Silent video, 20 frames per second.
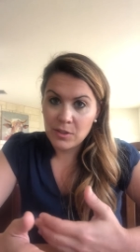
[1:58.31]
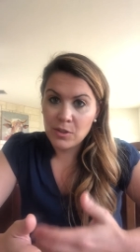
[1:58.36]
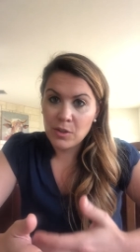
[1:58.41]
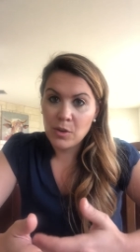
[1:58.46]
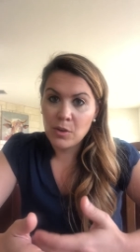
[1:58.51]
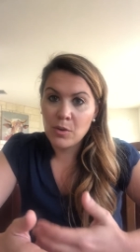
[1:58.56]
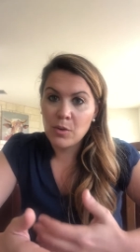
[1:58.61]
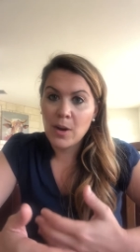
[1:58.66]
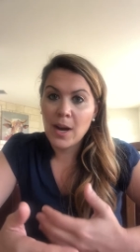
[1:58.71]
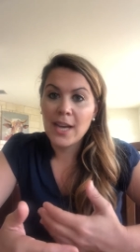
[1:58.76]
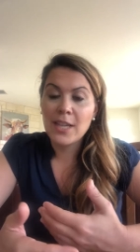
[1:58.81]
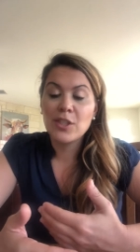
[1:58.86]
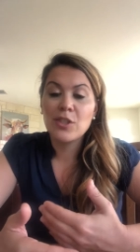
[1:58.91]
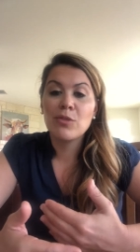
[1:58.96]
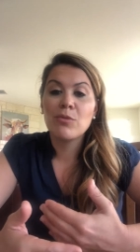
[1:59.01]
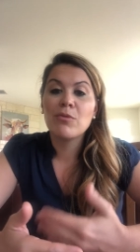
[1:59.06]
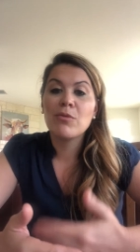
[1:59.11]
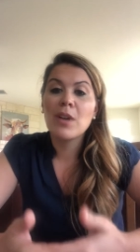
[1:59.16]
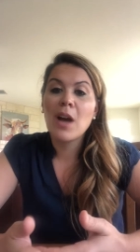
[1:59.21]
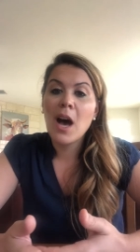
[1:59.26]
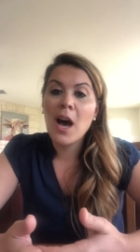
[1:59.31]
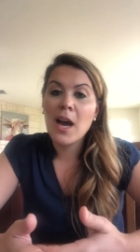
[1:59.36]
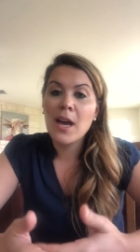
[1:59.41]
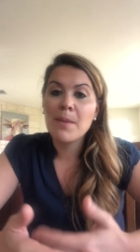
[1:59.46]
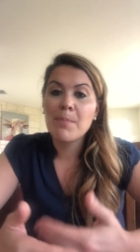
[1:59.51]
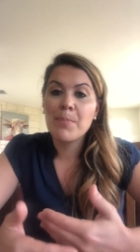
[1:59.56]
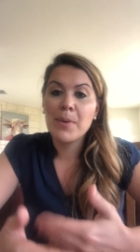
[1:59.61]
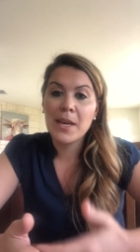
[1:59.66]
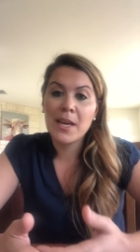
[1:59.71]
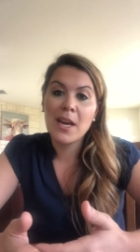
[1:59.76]
So, I do
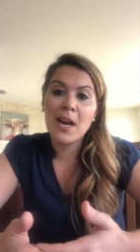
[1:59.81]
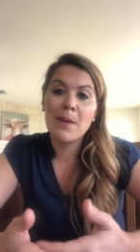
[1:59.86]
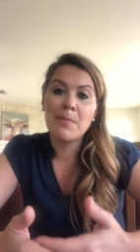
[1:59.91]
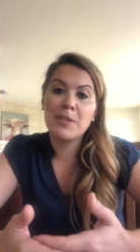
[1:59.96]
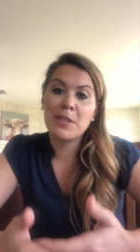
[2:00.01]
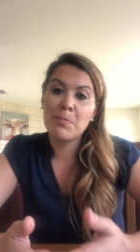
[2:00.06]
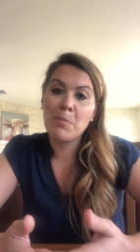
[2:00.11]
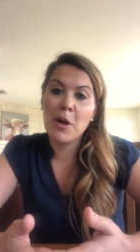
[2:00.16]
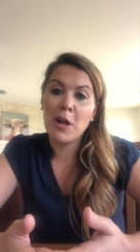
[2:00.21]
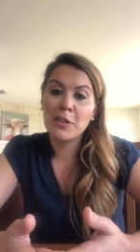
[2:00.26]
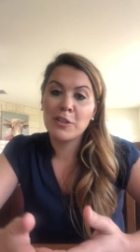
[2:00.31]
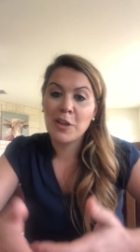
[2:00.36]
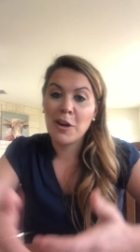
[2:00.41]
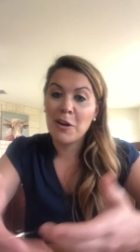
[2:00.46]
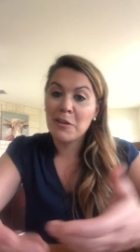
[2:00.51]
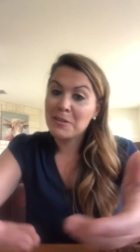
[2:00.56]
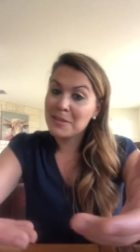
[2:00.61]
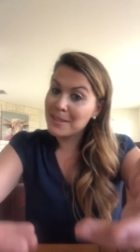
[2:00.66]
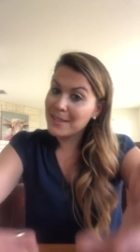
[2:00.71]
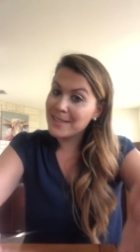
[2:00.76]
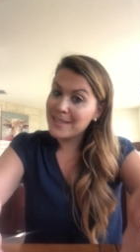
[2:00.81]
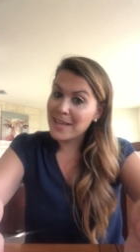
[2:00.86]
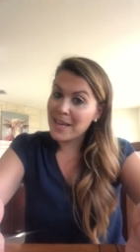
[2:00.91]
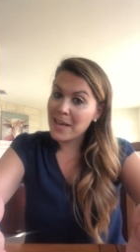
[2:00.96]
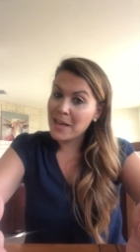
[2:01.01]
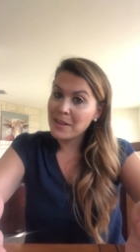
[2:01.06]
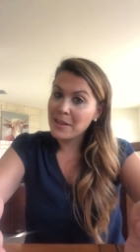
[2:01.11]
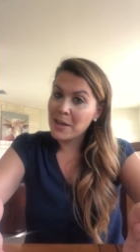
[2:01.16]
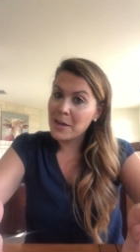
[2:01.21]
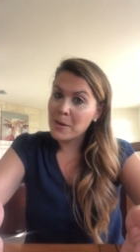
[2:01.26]
not pick up small dogs to
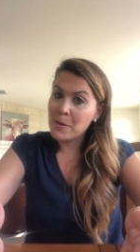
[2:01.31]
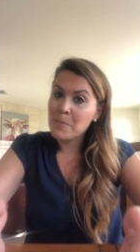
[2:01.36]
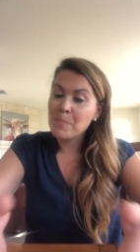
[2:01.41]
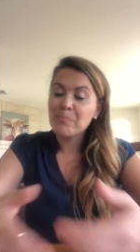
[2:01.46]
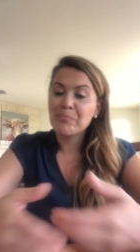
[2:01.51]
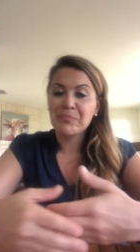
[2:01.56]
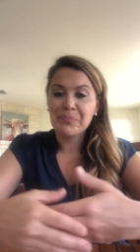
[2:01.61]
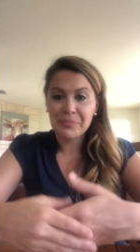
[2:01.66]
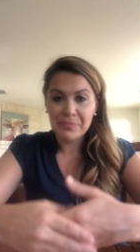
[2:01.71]
say hello.